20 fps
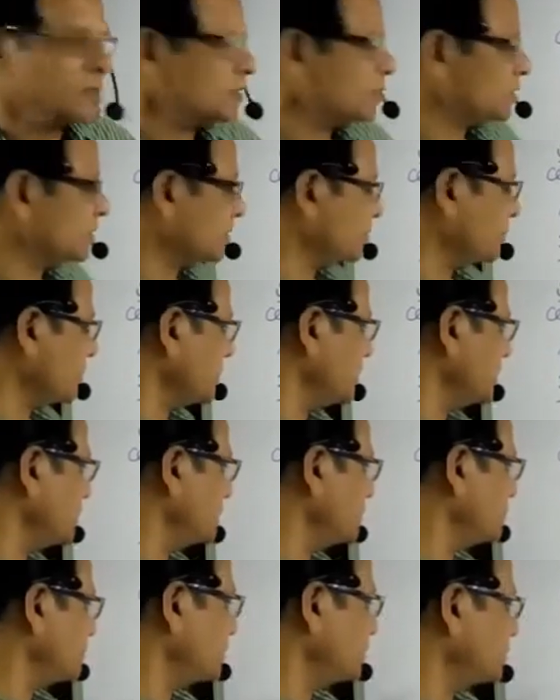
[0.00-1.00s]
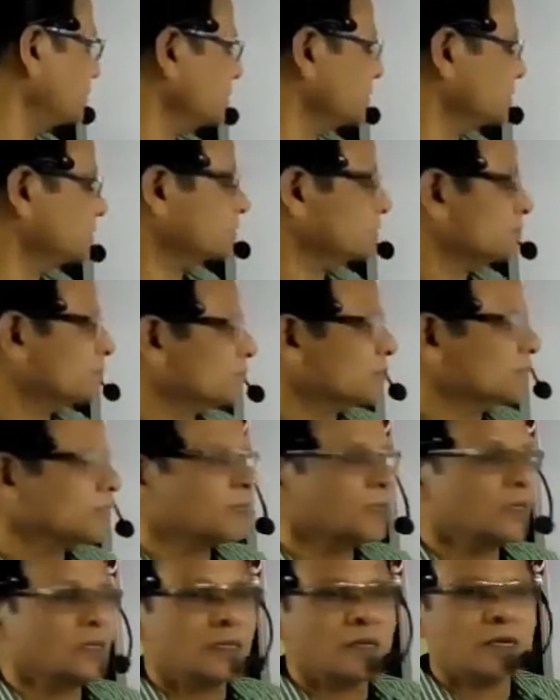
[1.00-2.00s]
That's the main importance.
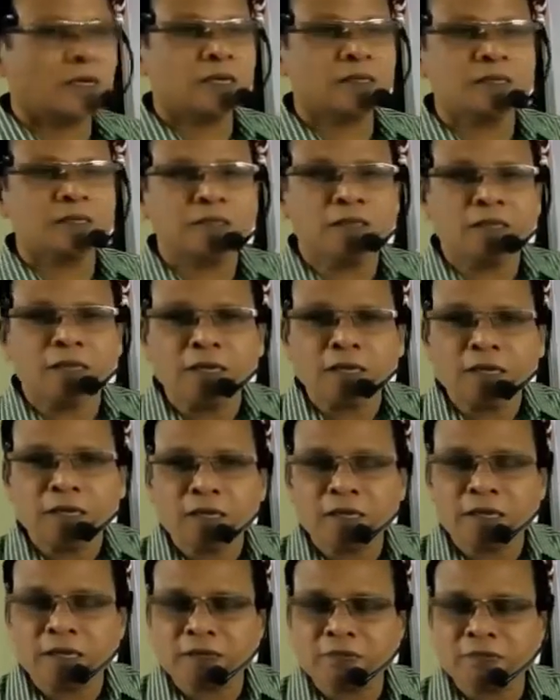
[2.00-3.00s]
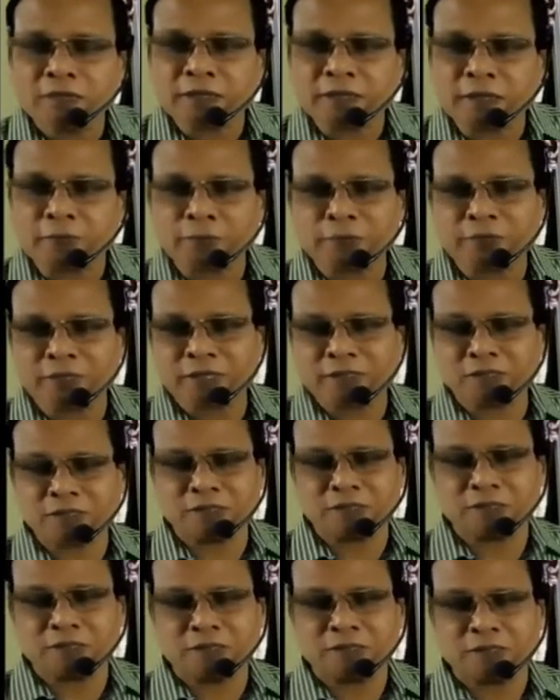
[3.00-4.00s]
And they have the
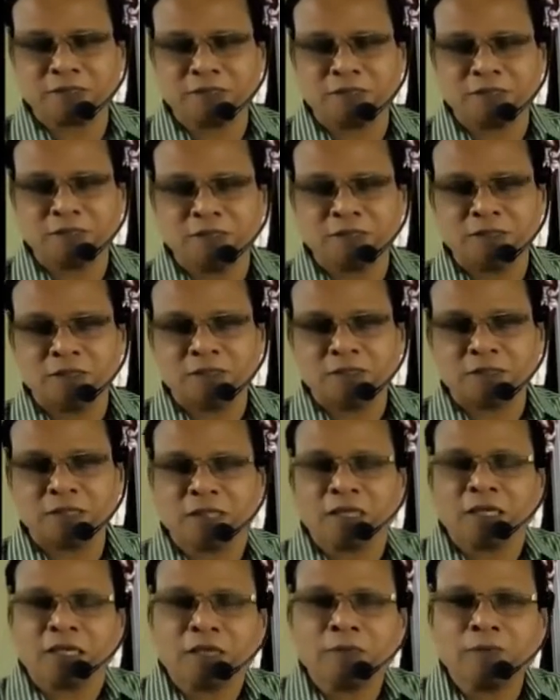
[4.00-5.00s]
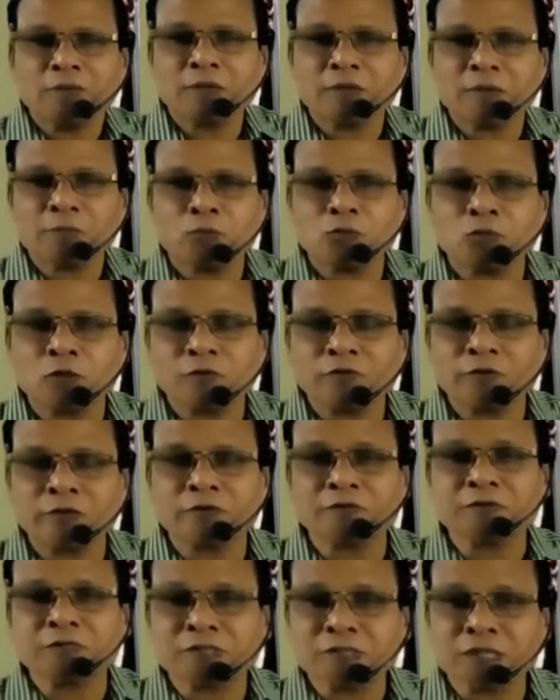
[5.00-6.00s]
capacity. They are capable of what we
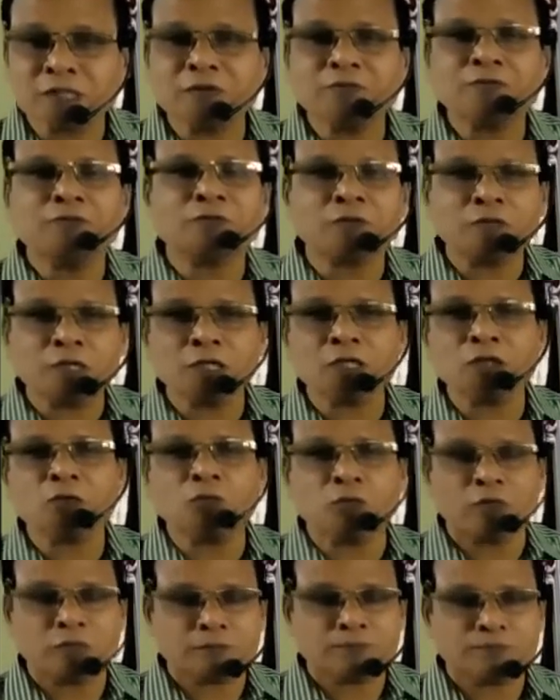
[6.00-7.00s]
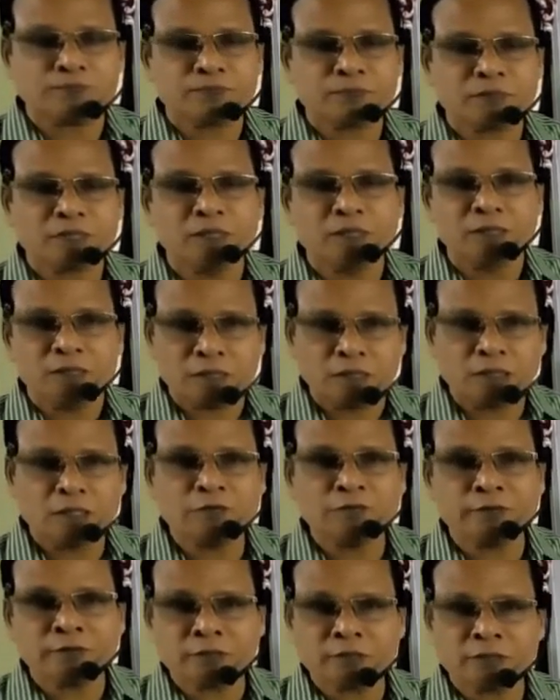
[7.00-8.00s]
call self-renewal,
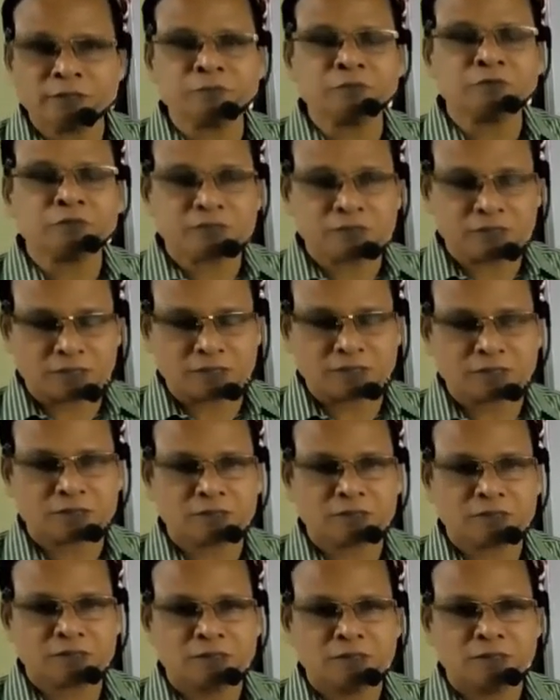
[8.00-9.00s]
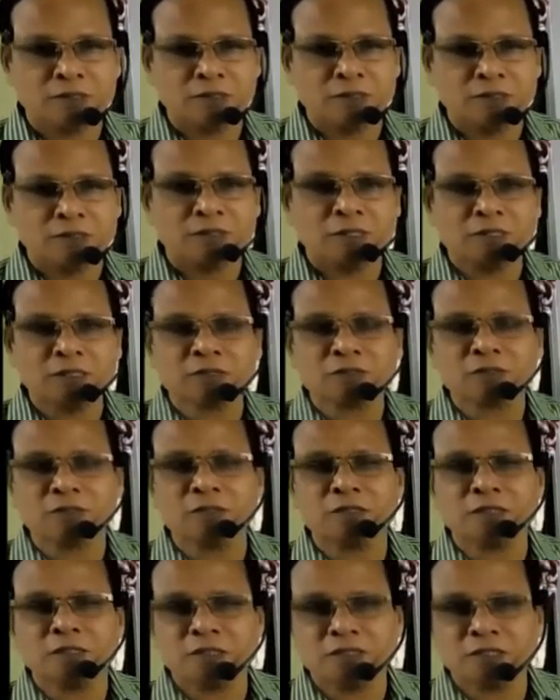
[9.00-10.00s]
renewing themselves. That is
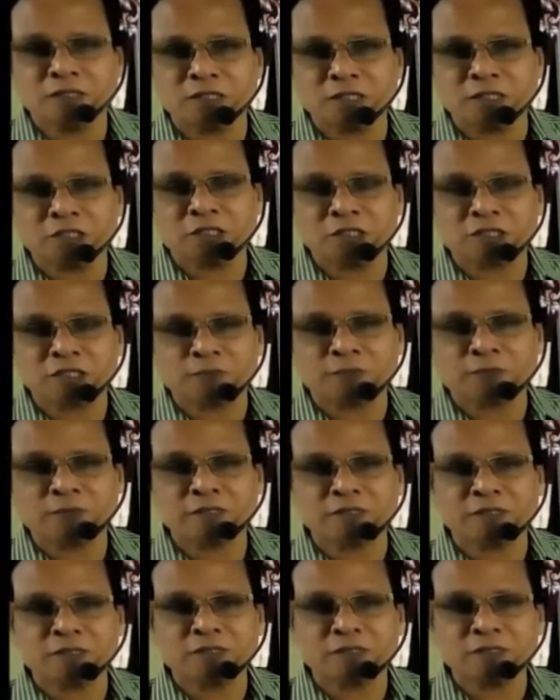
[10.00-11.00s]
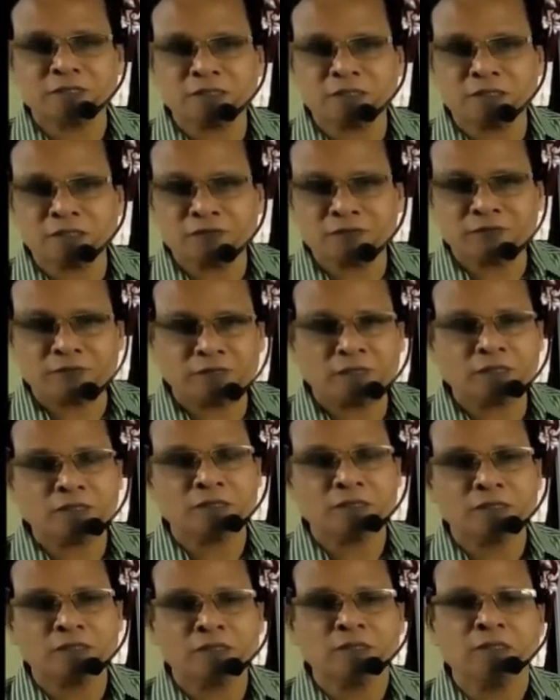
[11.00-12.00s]
called the regeneration capacity, renewal,
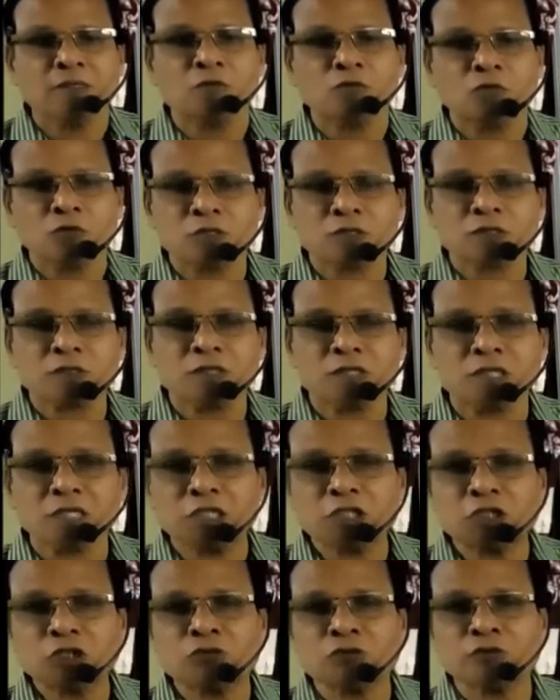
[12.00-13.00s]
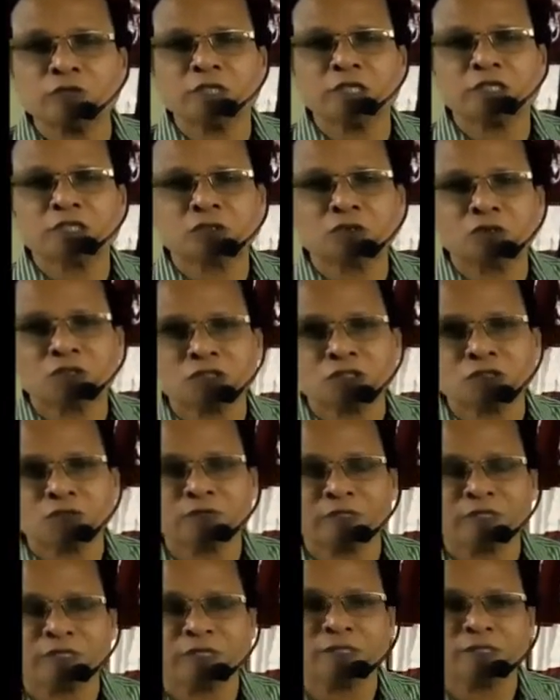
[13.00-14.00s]
what is called rejuvenation also
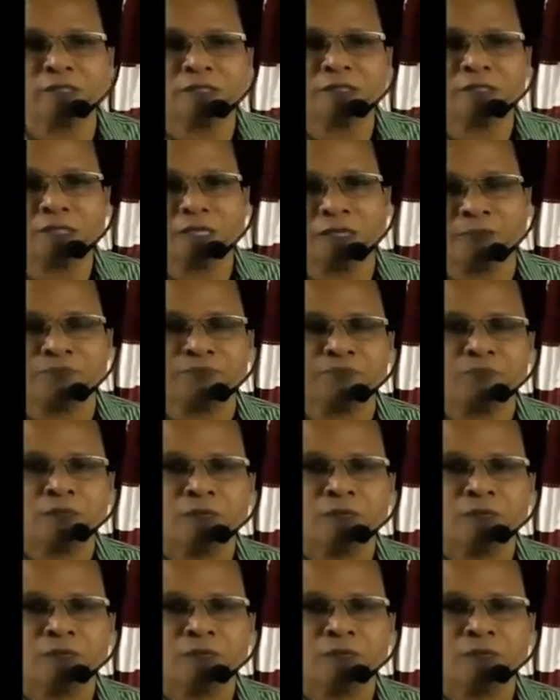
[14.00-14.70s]
we can see.